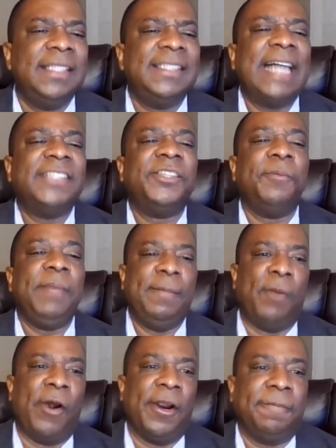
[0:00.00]
Dr.
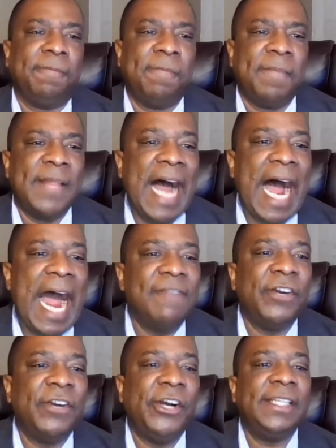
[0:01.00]
Memark. I've
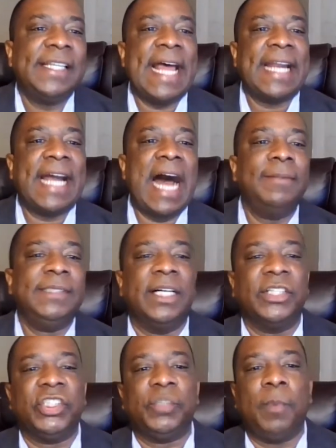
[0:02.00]
heard that Cobb and
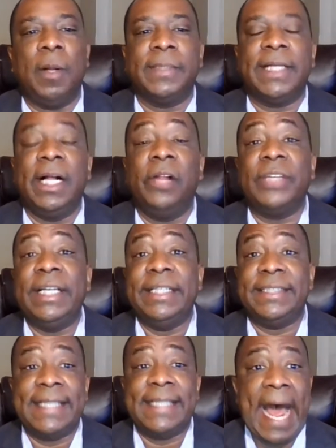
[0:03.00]
Douglas Public Health
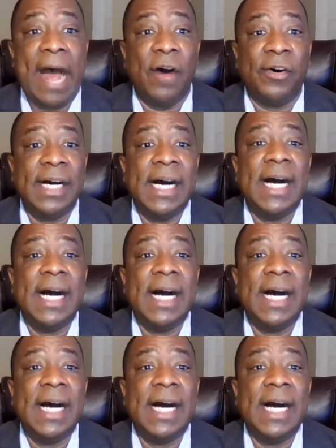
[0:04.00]
is now